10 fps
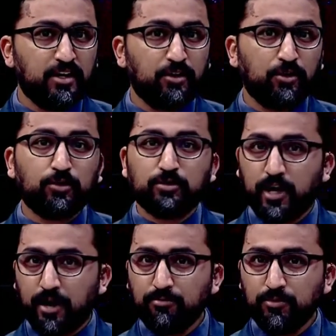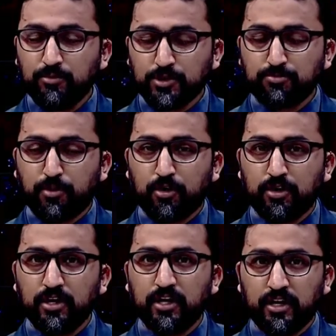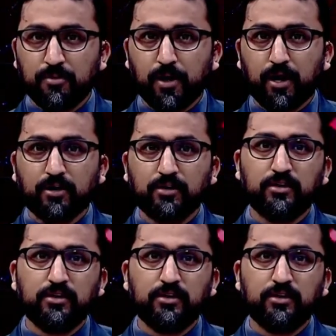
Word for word: Lord Ram was born in Nepal.